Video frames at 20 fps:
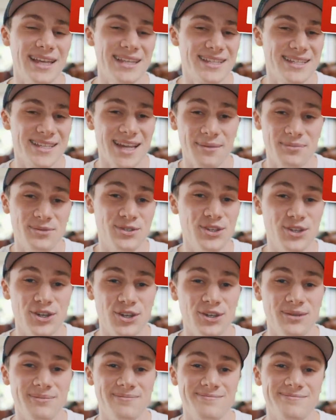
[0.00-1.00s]
It's up to
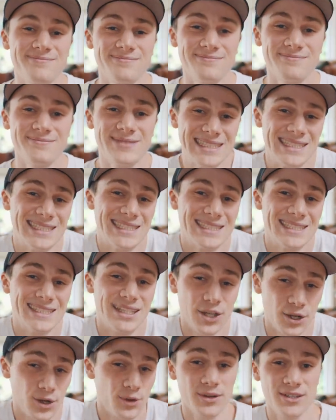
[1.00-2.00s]
you.
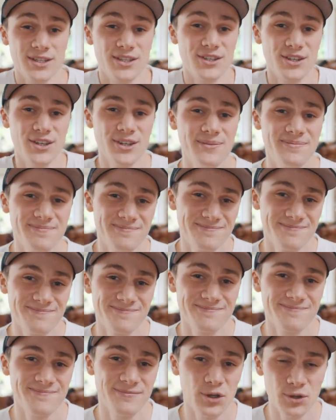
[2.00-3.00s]
You know what to do.
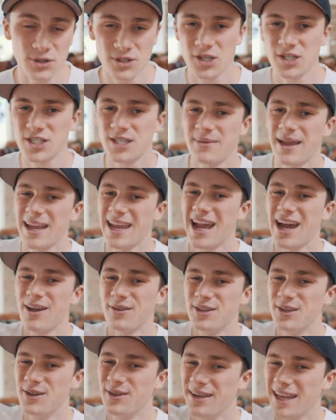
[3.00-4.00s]
It was awesome hanging out
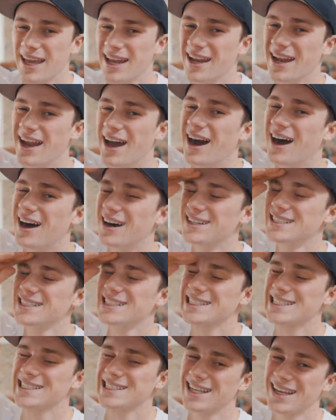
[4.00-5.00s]
with you again, and I'll
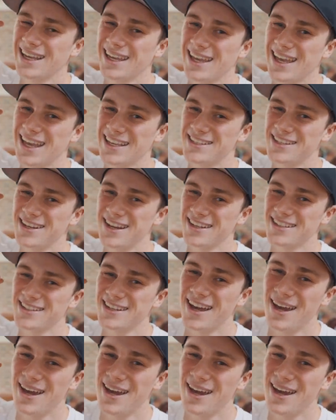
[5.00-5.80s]
catch you next